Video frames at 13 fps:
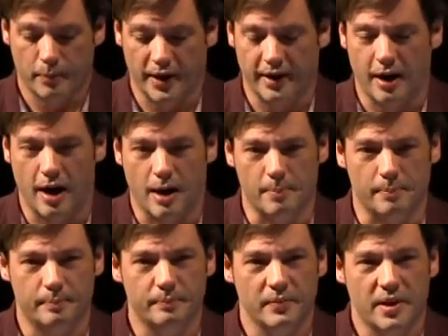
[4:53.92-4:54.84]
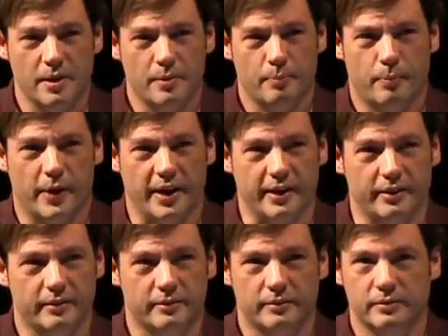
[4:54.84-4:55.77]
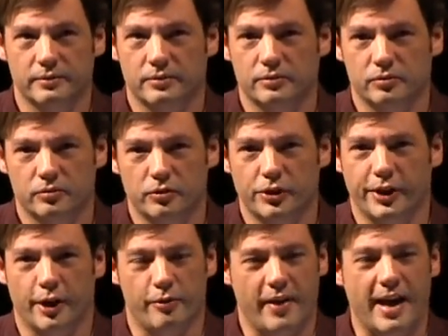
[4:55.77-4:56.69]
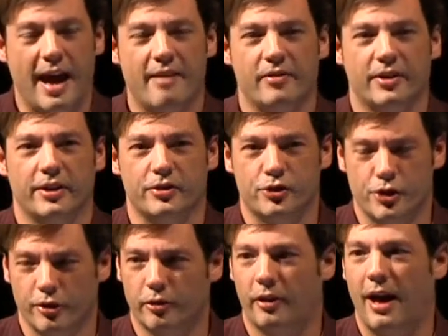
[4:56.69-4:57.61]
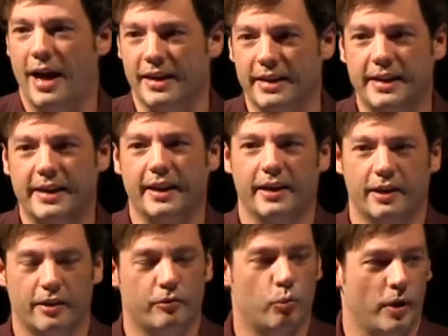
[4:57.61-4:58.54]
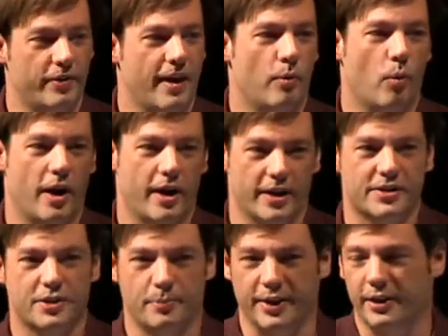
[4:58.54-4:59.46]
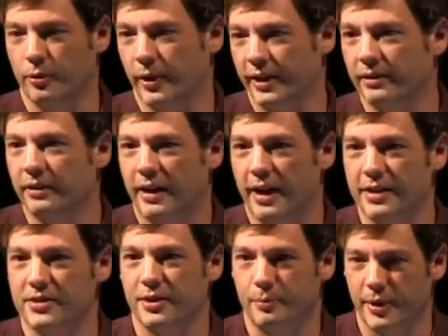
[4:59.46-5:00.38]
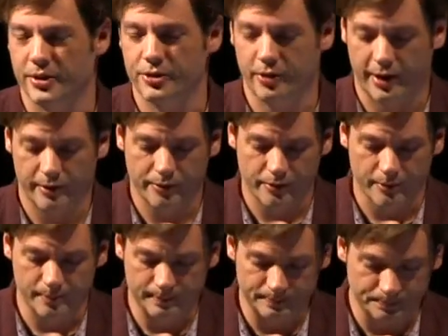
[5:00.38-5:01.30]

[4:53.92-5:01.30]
But, um, but you know, they have a general idea of what they want us to be doing as administrators.